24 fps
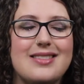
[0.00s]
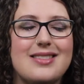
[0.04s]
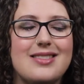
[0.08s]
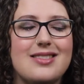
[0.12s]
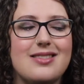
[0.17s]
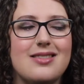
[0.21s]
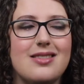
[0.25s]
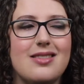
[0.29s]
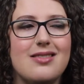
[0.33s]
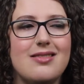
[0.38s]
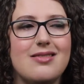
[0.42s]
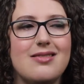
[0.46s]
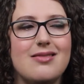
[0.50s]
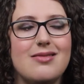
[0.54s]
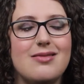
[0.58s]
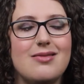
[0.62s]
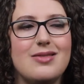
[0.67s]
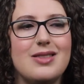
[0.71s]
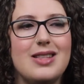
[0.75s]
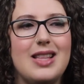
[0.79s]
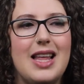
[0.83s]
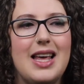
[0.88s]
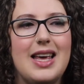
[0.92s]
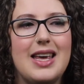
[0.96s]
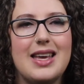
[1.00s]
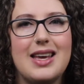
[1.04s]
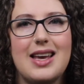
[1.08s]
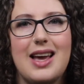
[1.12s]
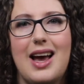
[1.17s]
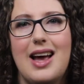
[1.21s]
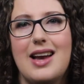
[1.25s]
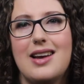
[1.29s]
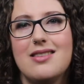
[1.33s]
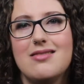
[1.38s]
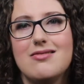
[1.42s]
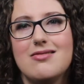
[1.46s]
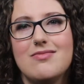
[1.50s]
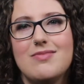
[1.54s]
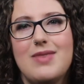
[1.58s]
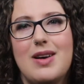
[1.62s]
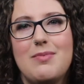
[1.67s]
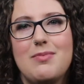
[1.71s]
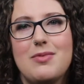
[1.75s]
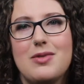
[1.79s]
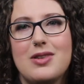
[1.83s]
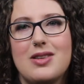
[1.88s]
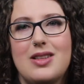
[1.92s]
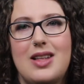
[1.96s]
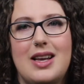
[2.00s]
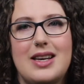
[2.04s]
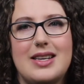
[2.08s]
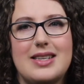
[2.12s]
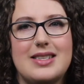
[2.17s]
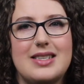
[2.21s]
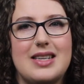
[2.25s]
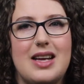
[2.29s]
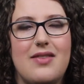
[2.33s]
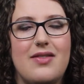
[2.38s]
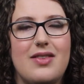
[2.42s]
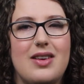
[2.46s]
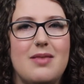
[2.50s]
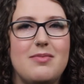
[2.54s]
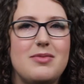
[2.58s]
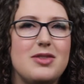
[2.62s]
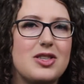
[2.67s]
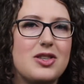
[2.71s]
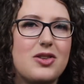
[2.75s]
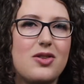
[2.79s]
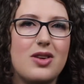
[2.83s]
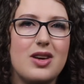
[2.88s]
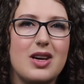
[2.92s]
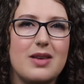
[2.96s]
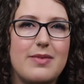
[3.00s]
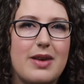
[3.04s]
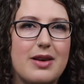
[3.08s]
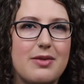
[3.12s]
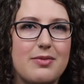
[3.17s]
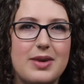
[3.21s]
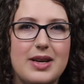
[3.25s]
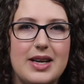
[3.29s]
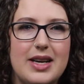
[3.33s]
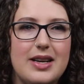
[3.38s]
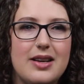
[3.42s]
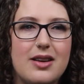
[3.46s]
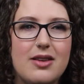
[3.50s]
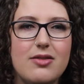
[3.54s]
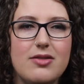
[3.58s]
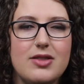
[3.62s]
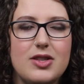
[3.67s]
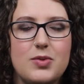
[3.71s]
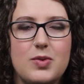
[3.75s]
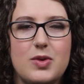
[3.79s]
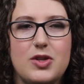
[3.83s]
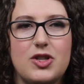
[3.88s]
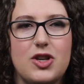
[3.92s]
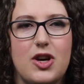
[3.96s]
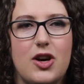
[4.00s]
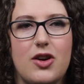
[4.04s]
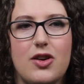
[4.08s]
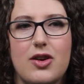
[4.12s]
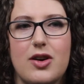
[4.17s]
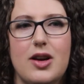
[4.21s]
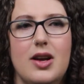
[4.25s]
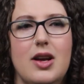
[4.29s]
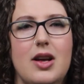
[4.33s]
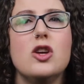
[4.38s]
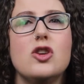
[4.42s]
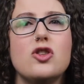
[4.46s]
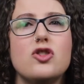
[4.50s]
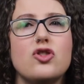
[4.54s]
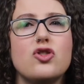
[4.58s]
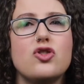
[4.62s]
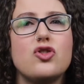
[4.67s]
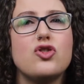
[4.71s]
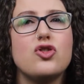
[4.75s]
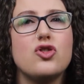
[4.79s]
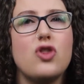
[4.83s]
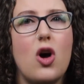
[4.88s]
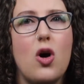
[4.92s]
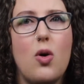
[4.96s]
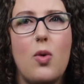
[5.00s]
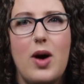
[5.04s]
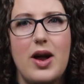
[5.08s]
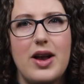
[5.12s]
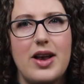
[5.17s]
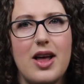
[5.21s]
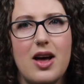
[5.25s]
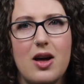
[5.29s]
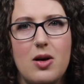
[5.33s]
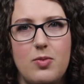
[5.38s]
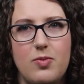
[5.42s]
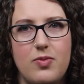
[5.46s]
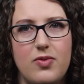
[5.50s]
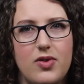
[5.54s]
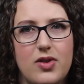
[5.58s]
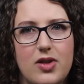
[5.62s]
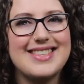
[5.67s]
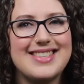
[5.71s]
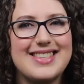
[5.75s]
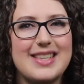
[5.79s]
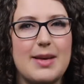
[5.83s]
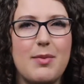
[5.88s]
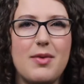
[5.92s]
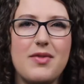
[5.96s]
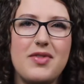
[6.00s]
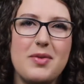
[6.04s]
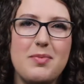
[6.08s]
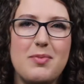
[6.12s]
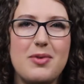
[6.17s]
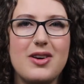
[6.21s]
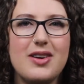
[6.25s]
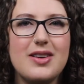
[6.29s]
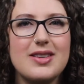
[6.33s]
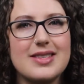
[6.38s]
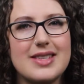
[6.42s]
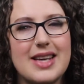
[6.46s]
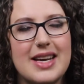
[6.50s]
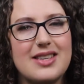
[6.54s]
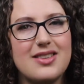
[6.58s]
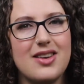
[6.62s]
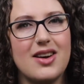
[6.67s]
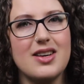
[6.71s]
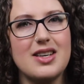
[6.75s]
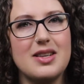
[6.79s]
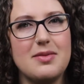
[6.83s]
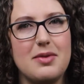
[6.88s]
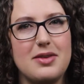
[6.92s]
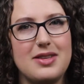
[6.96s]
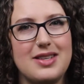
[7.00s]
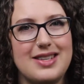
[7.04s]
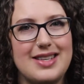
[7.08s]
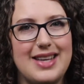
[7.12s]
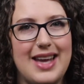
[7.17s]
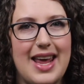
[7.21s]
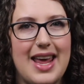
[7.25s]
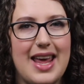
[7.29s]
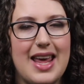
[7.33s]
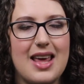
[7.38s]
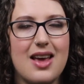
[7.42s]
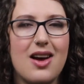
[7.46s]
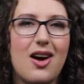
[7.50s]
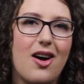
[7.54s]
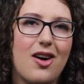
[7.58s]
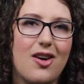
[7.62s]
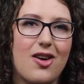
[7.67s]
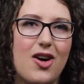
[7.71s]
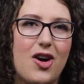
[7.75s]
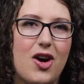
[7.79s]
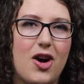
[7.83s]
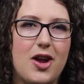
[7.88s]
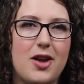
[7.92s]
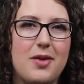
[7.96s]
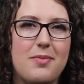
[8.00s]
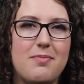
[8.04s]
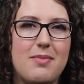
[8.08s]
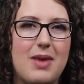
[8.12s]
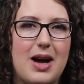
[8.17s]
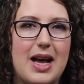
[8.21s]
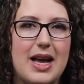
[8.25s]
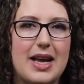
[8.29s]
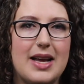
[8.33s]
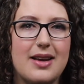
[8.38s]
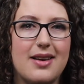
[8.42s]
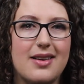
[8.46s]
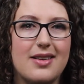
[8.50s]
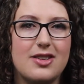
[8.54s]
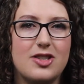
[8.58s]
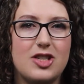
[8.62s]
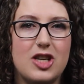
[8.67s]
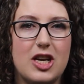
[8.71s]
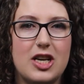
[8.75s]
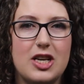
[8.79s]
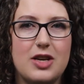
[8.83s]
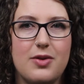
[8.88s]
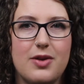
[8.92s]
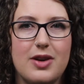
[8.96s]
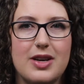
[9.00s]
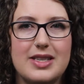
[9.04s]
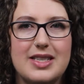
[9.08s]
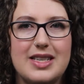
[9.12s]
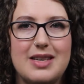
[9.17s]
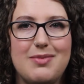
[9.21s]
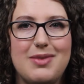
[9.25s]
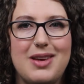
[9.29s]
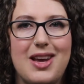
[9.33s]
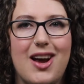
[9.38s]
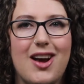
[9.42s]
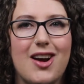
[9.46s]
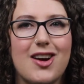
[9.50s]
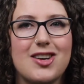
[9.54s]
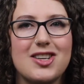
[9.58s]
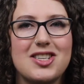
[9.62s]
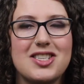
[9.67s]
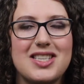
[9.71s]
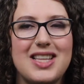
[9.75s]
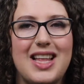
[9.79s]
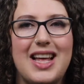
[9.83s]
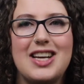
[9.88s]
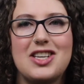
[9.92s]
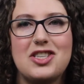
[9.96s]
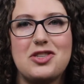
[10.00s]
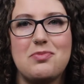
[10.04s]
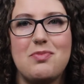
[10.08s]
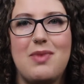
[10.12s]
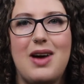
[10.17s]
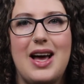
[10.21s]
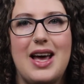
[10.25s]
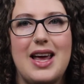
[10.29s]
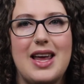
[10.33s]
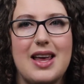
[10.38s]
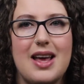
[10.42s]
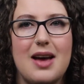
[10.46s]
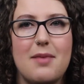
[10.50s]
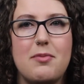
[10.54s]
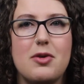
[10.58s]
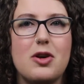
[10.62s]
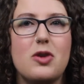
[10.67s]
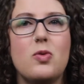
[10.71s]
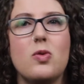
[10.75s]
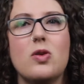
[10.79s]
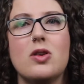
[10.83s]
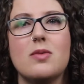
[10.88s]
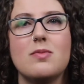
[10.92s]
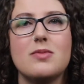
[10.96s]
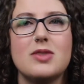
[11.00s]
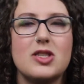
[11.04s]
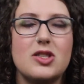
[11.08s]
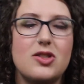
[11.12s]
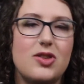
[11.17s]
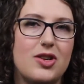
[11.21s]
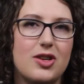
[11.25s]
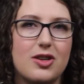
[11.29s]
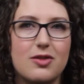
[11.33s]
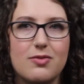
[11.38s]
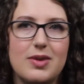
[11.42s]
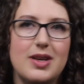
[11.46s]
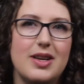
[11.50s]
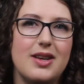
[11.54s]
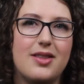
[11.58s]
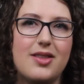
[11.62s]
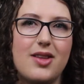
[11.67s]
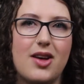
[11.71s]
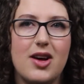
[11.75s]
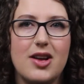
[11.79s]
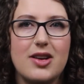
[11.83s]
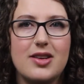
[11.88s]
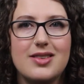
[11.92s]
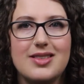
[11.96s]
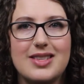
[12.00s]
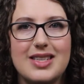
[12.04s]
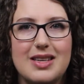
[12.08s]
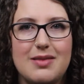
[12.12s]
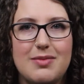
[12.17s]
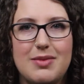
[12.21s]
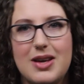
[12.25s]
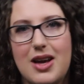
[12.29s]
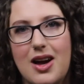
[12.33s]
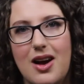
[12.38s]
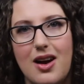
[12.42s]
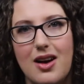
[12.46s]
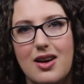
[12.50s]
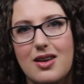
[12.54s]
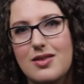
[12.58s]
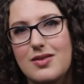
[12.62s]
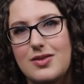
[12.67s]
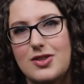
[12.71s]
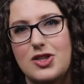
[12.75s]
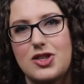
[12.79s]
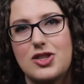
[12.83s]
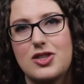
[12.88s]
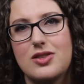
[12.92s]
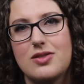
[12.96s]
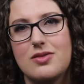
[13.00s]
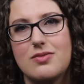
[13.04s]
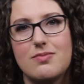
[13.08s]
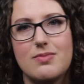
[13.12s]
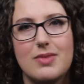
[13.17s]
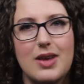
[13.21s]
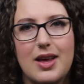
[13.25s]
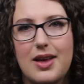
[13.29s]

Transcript: So like I don't remember a lot of stuff and I'm just going on my reading notes which are so unhelpful. Some of the books I talked about today are on my January TBR slash my Bookworms New Year Readathon TBR which